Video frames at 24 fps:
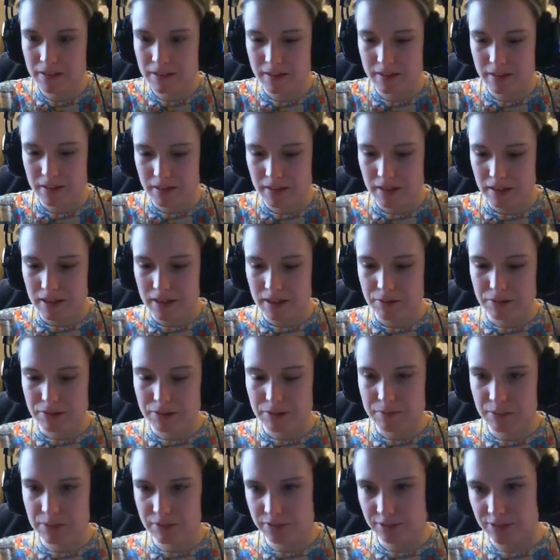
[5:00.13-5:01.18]
Then we've got the
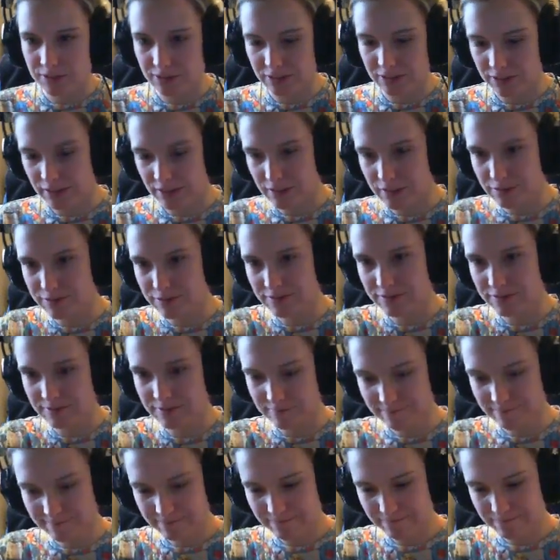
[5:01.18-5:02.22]
box itself,
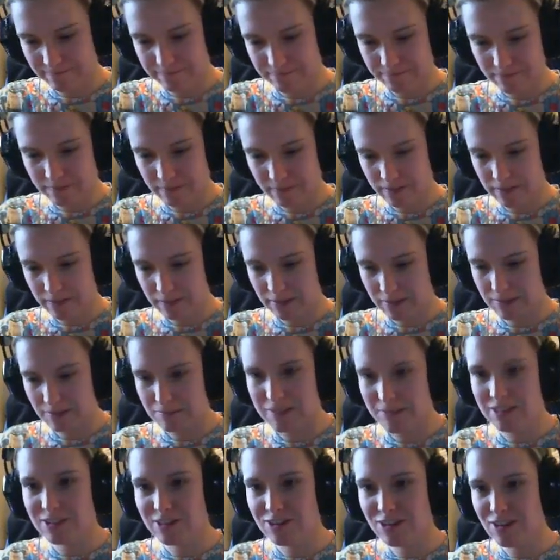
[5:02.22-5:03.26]

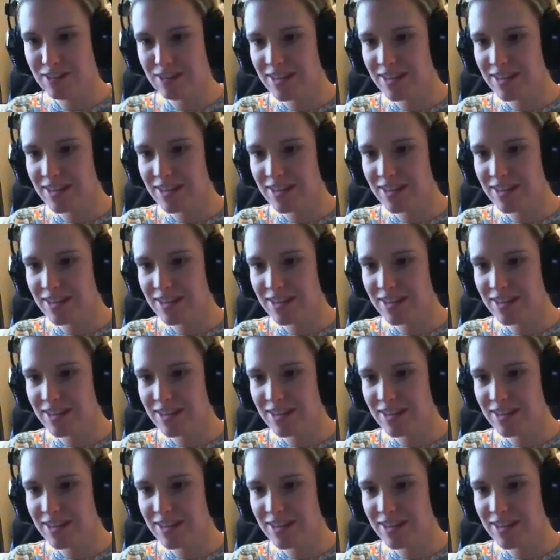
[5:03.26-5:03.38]
with the Chunky